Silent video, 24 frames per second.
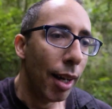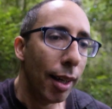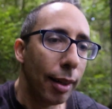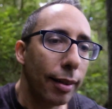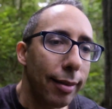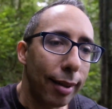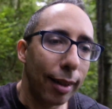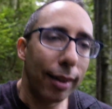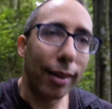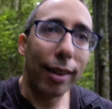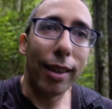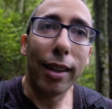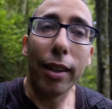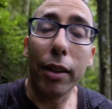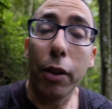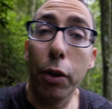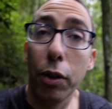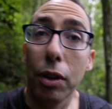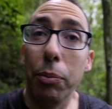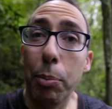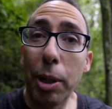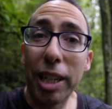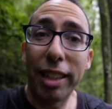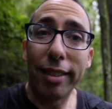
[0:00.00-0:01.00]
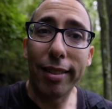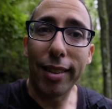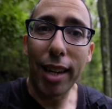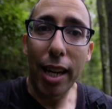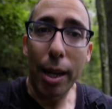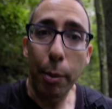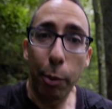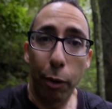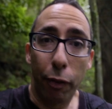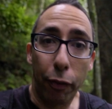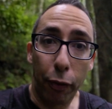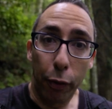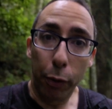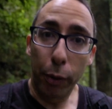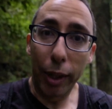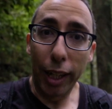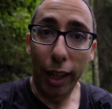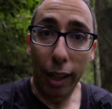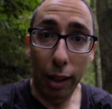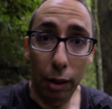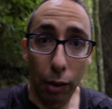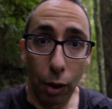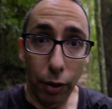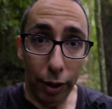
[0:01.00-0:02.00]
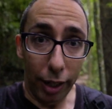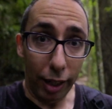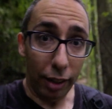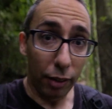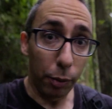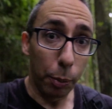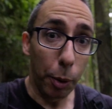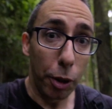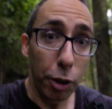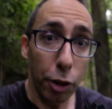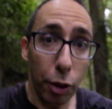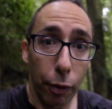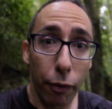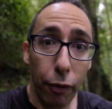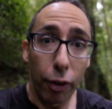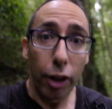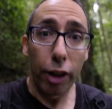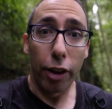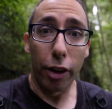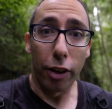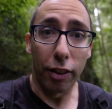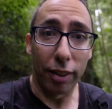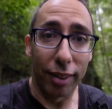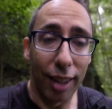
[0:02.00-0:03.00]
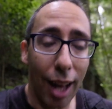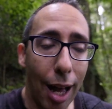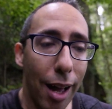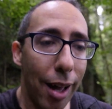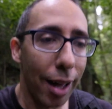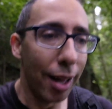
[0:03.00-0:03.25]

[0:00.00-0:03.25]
so that it could be stable for really long exposure photos.